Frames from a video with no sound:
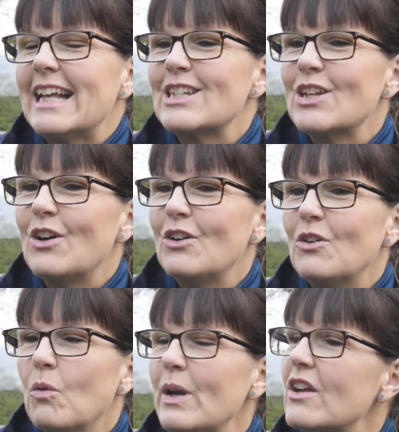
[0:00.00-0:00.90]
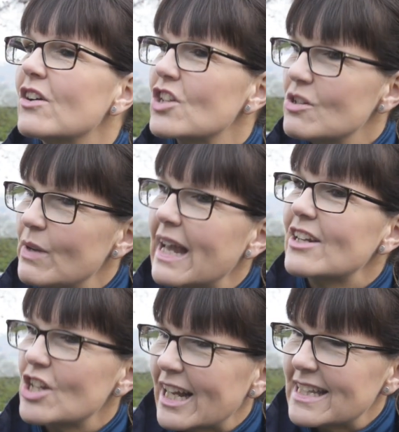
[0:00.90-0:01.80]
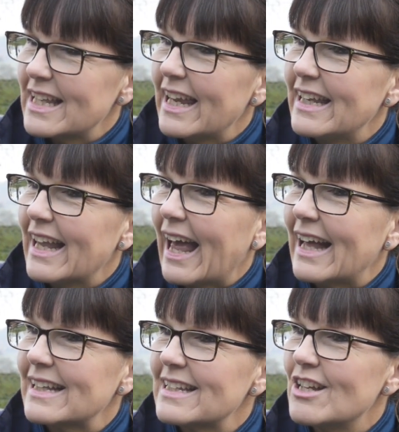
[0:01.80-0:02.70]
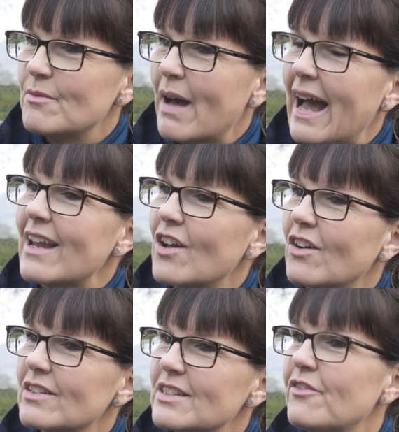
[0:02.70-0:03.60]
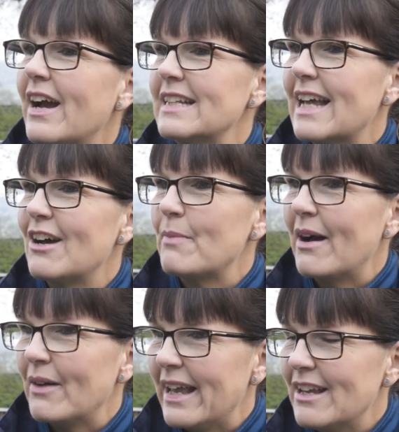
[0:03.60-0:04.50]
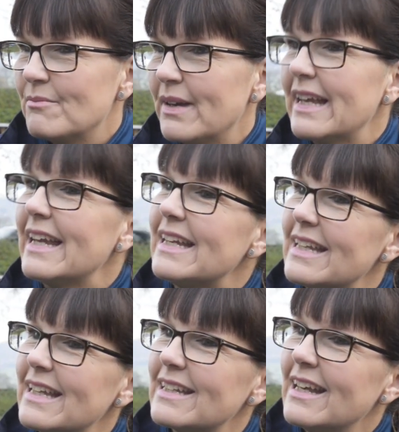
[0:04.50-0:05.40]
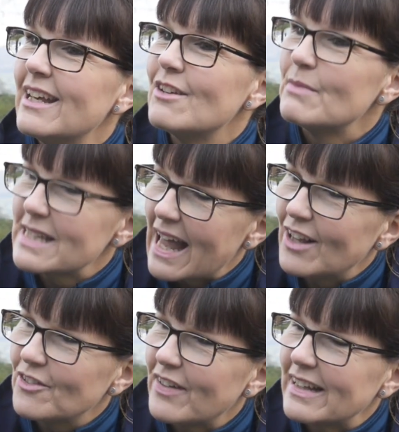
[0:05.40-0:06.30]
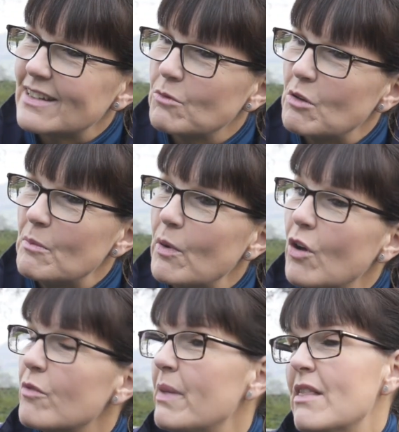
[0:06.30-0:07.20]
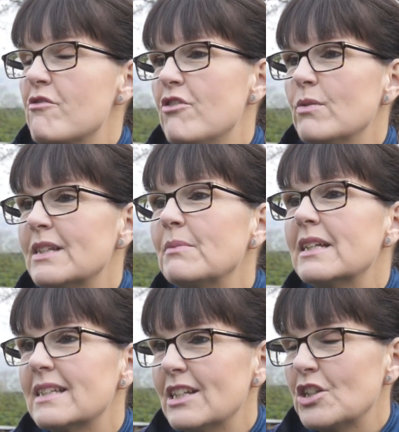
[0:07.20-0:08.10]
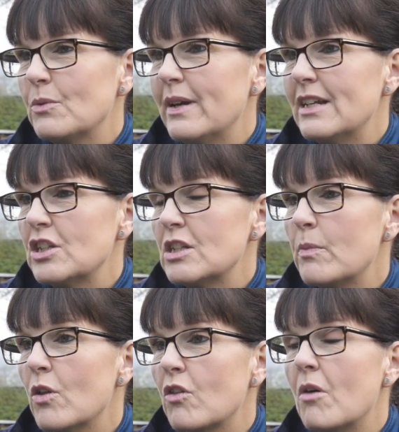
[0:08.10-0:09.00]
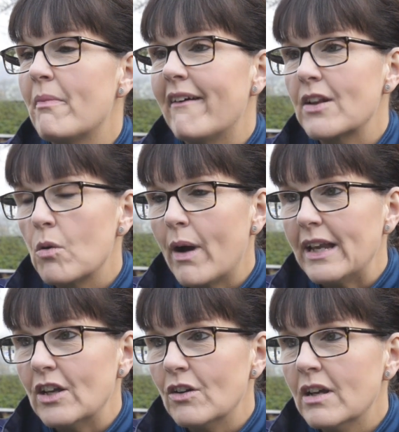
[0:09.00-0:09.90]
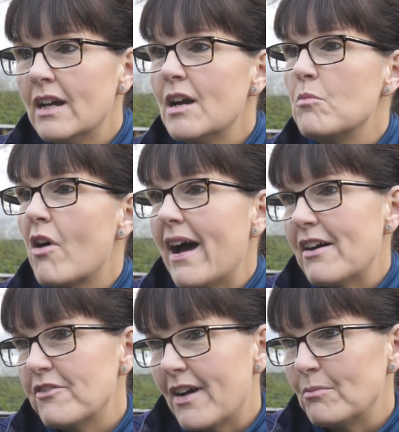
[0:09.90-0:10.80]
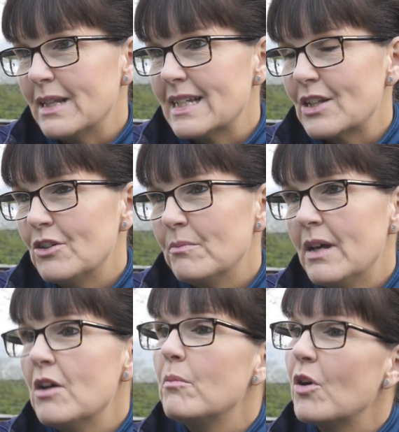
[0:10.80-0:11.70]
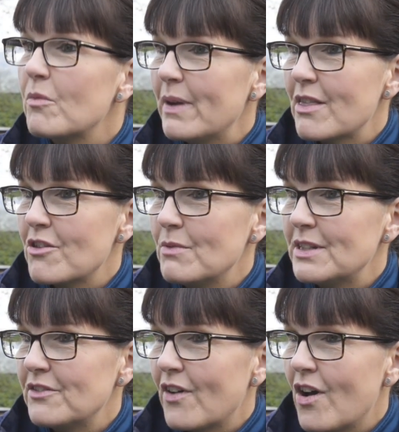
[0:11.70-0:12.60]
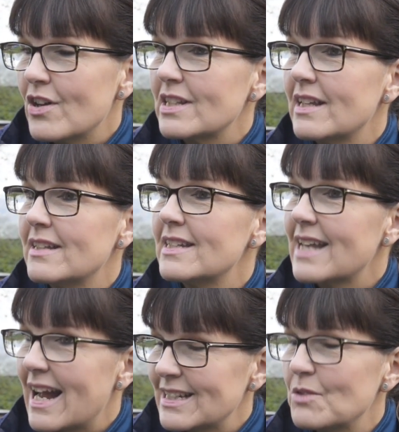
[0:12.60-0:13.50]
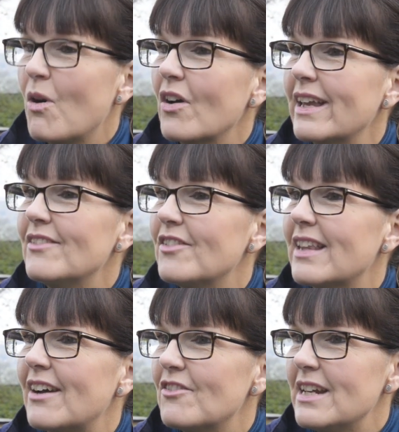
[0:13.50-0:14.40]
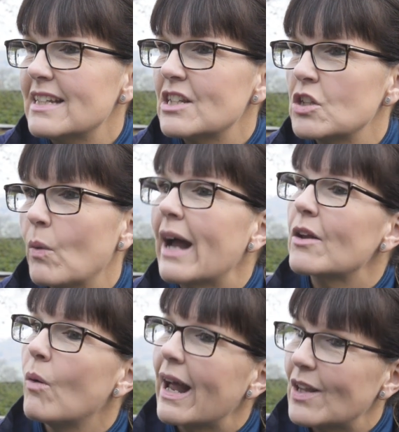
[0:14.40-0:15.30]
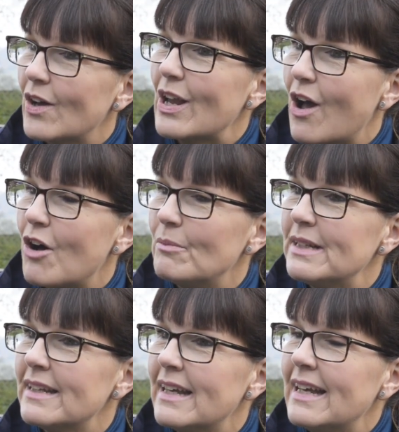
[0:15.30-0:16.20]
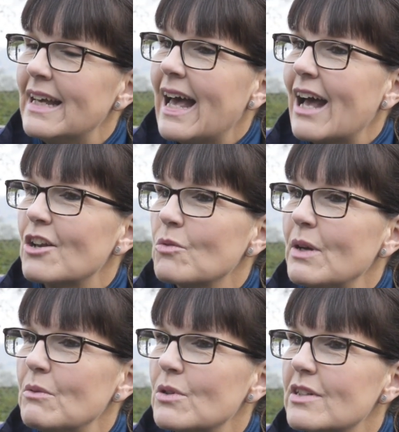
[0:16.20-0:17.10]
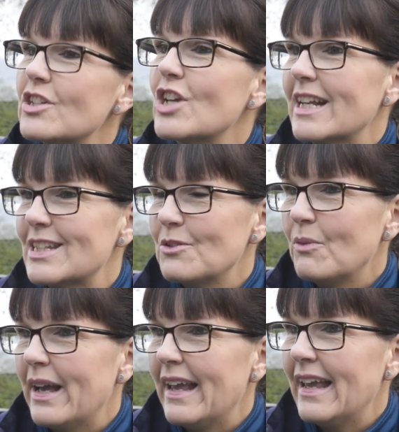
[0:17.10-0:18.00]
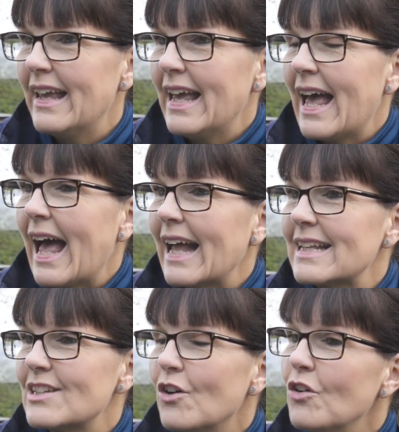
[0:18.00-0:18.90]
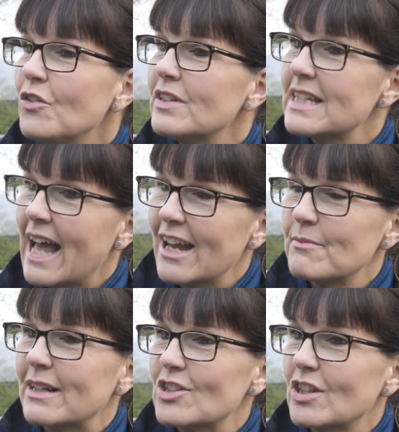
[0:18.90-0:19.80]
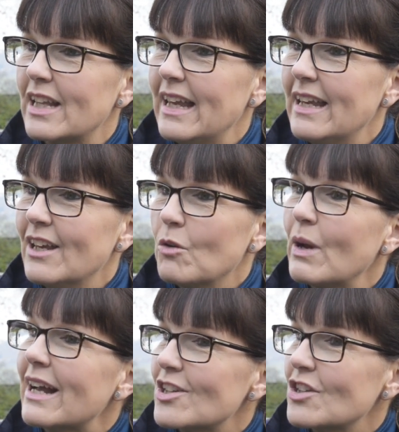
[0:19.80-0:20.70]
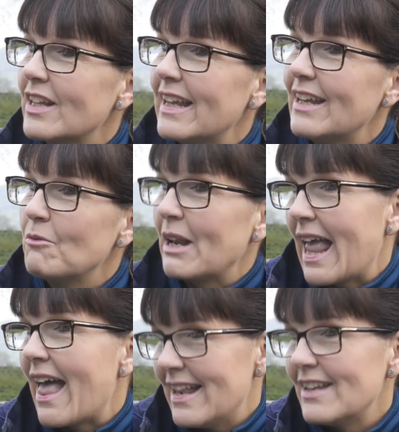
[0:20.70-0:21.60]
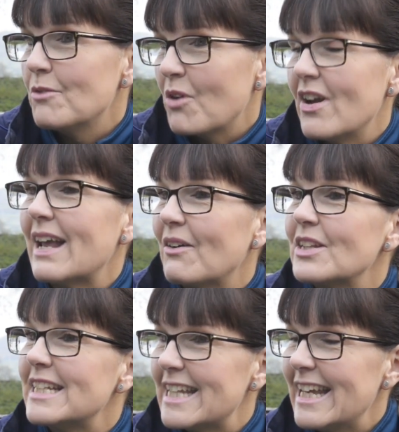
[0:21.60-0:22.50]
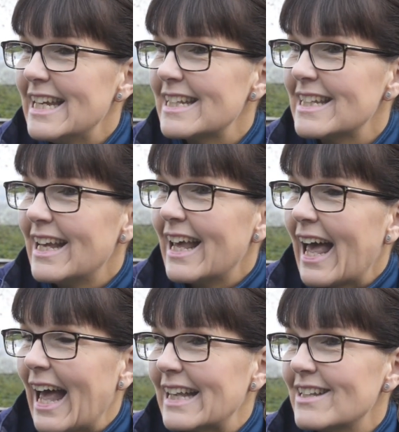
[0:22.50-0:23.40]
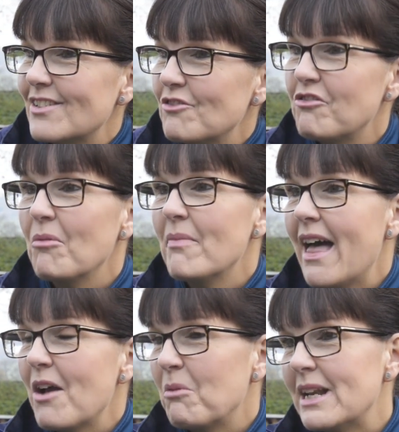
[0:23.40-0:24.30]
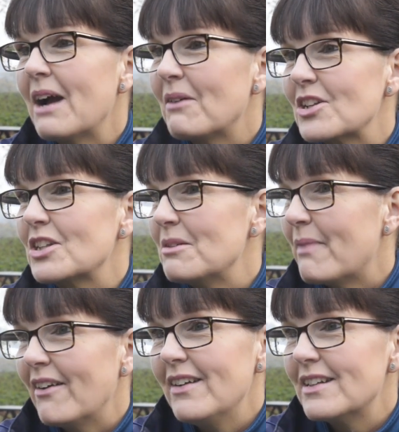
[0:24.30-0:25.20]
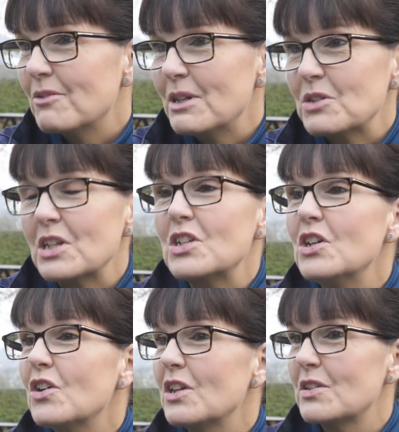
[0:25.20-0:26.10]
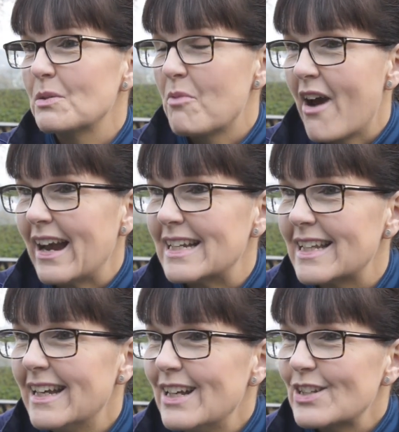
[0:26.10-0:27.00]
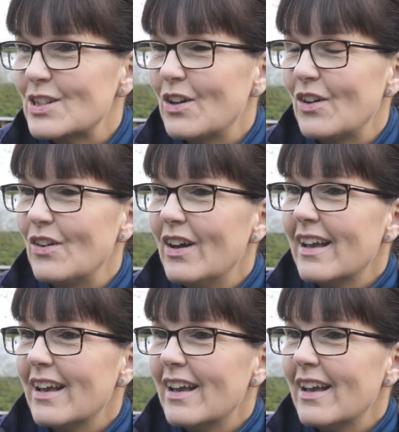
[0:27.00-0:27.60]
So we got we get chatting, and um, I got to find out about him. He did myself, and we were both been through similar situations. Both got married quite young, brought our families up. Both been through a divorce and started walking for that reason. So we had quite a lot in common, and we would chat away. And over time, actually, we actually went ended up going out on a date and from there we're now actually married which was a total surprise so